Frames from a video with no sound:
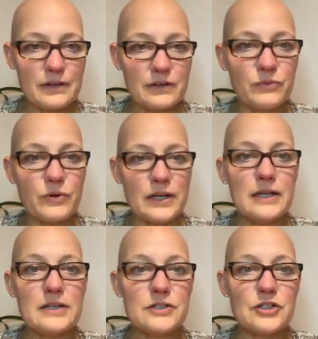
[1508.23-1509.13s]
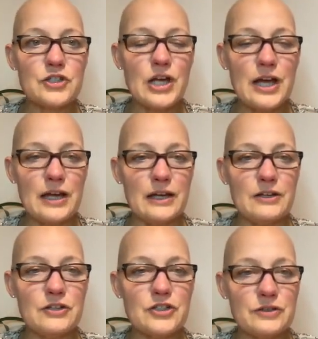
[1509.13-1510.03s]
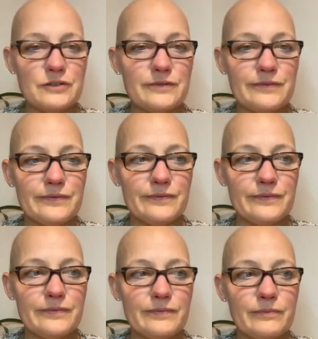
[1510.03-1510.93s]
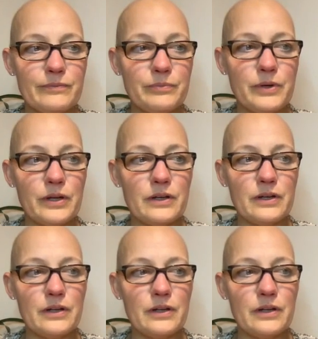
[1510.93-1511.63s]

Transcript: of what needs to change, but